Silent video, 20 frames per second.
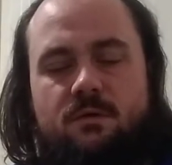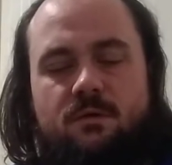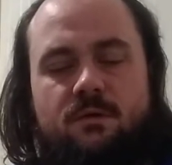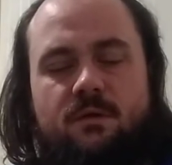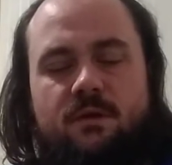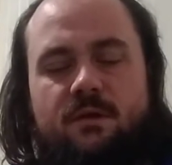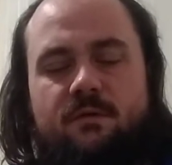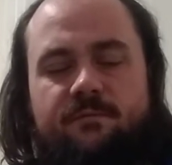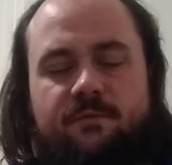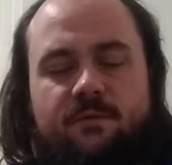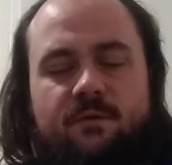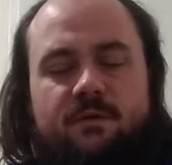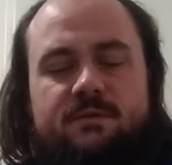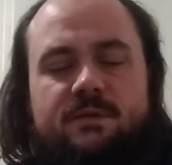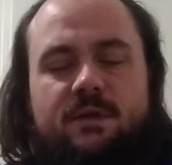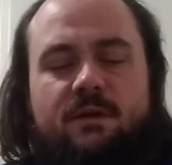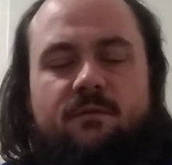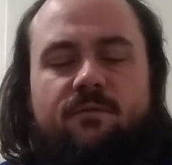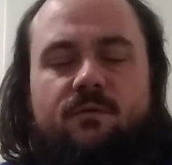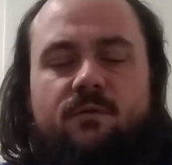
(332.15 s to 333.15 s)
Influence,
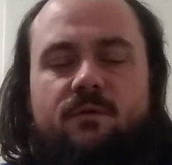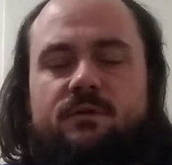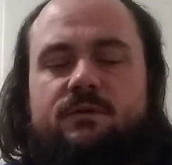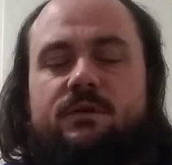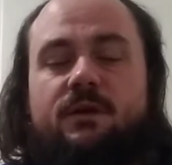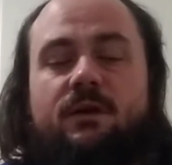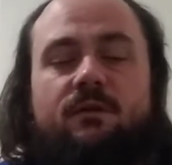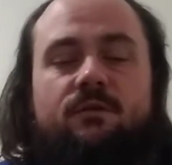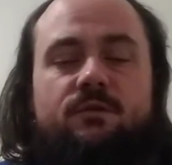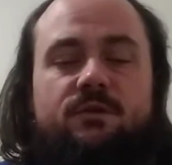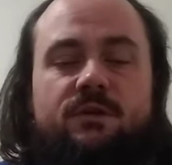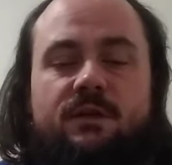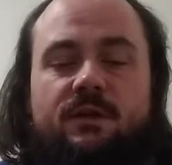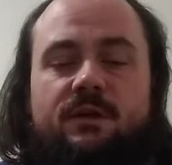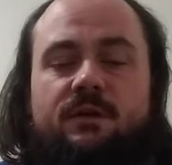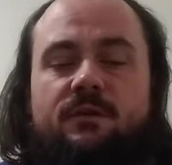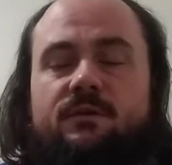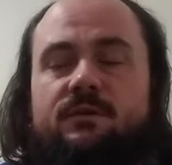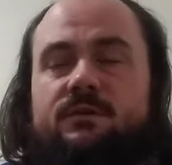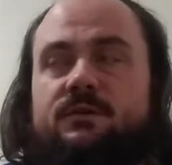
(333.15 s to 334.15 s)
helpful or challenging
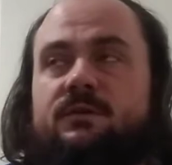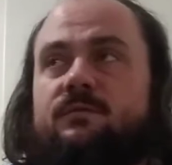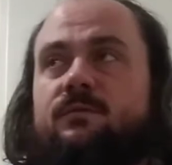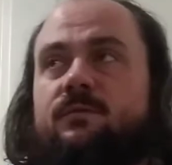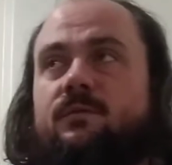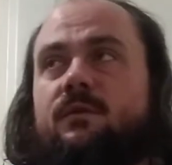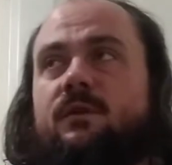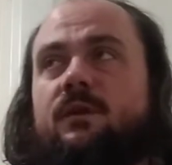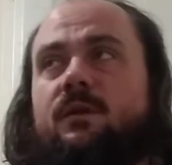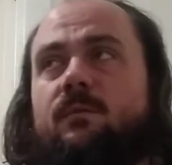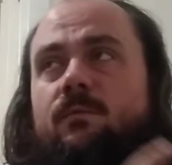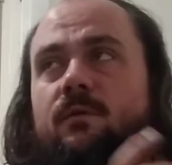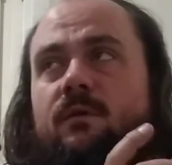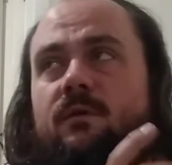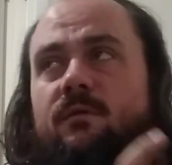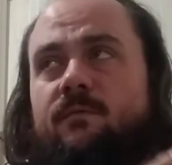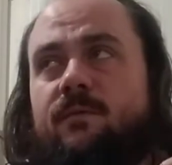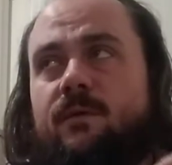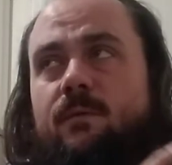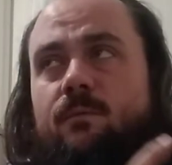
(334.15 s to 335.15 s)
energies for Libra
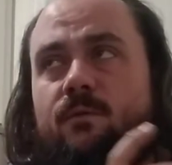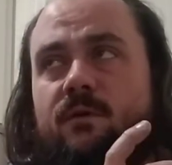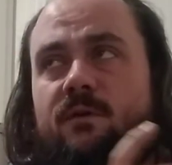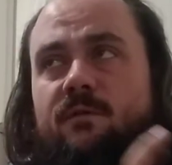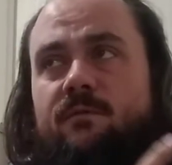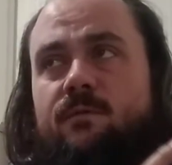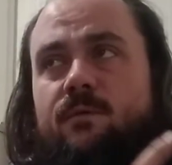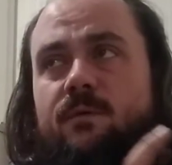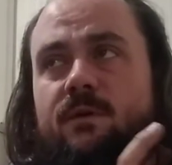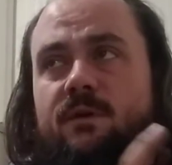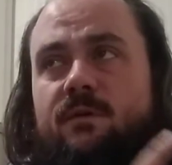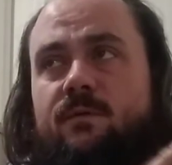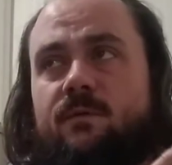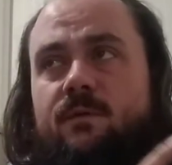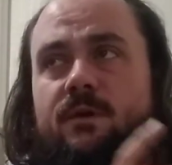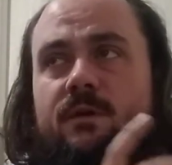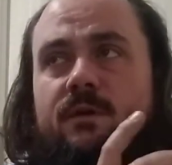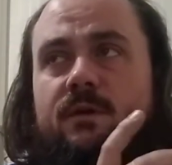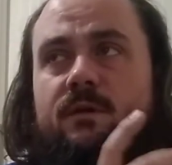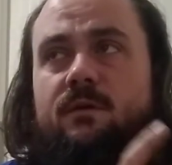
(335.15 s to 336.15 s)
in February of
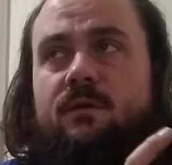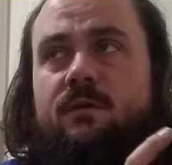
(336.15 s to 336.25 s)
2020.